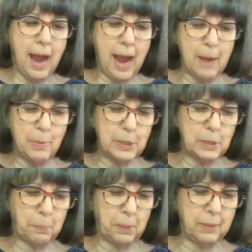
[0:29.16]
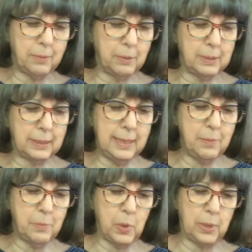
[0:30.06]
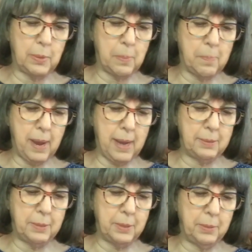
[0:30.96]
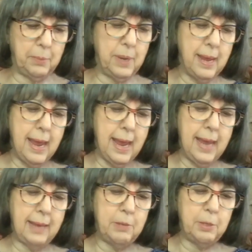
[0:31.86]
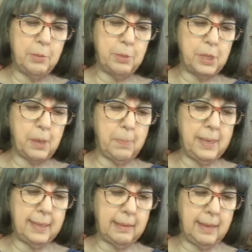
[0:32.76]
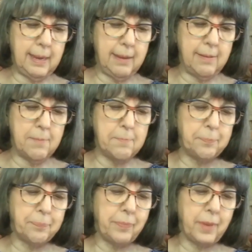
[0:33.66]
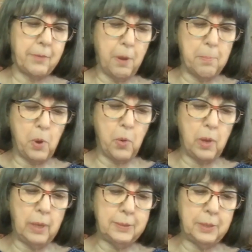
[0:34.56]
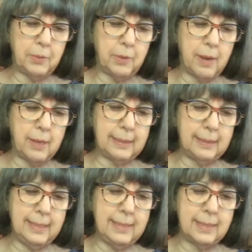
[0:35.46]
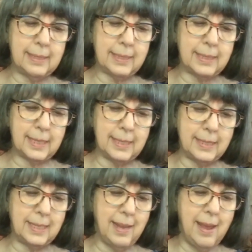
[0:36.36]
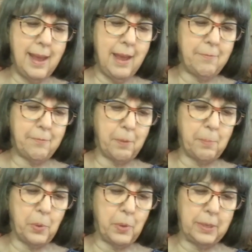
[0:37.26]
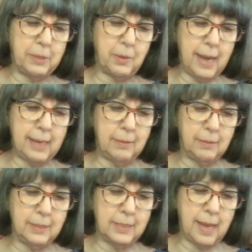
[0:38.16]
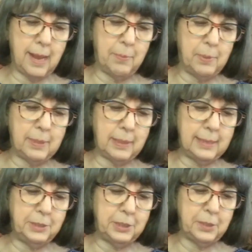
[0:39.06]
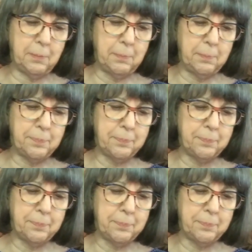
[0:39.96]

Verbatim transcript: I will sprinkle clean water upon you, and you shall be clean from all your uncleannesses and from all your idols I will cleanse you.